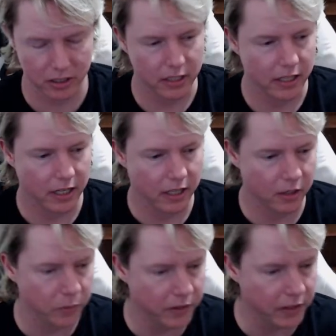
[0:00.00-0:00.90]

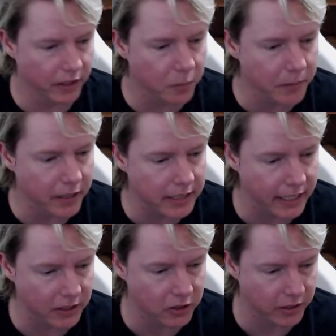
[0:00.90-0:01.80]
with a little bit of
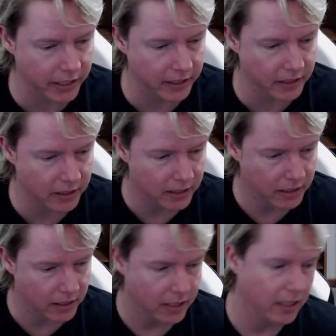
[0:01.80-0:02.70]
texturing
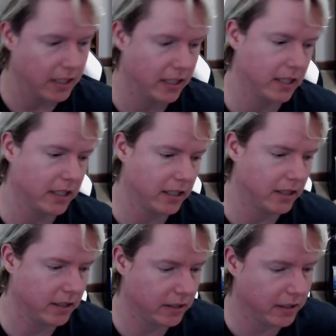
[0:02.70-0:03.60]

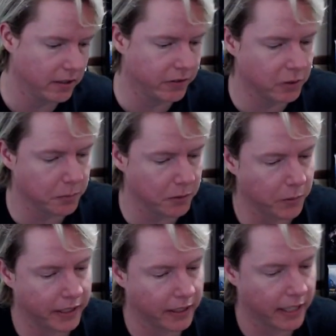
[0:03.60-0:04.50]
difference
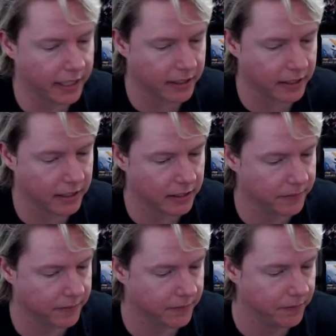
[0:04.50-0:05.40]
between like the
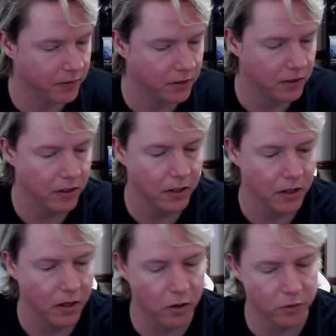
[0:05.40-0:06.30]

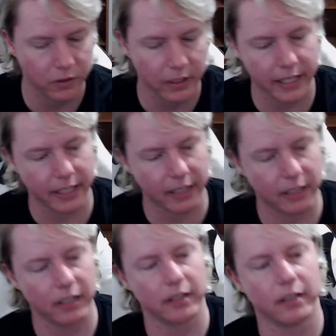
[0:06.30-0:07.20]
overlay
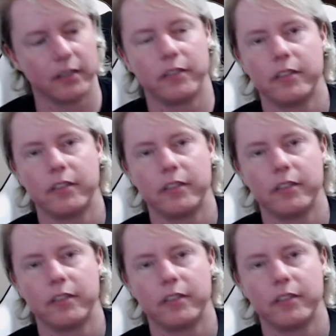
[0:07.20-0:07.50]
there of